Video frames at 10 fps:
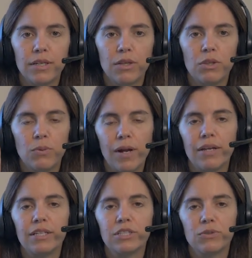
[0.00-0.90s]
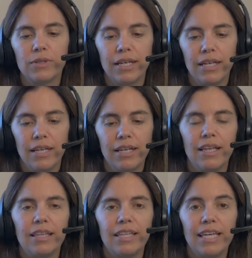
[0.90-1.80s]
throughout history,
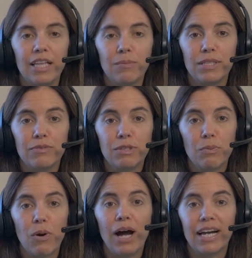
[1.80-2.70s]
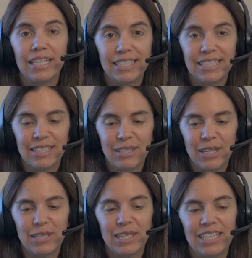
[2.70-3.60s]
the element of surprise
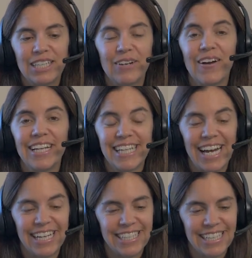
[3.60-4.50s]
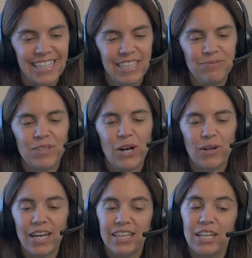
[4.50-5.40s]
is a great tactic.
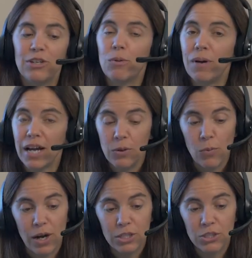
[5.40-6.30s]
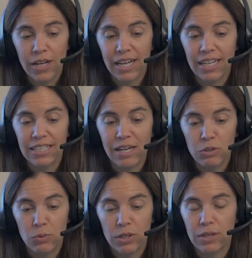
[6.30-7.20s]
Okay, then you go back and wash your hands
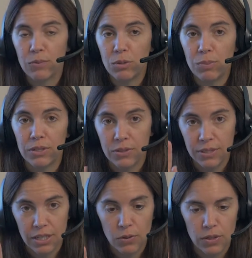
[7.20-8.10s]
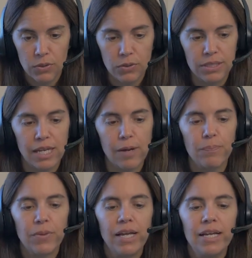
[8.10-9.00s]
after working with the pills, that critical
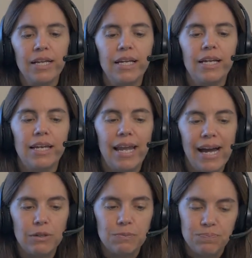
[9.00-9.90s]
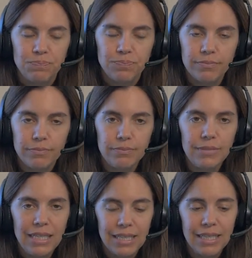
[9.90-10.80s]
step. Now,
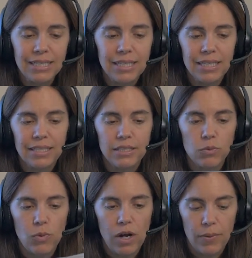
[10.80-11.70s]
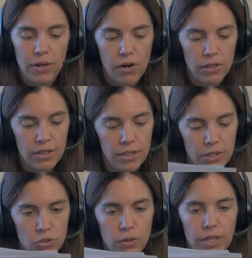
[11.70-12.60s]
this is why we call it
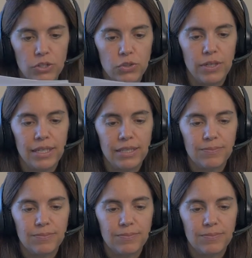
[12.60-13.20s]
the trick and treat.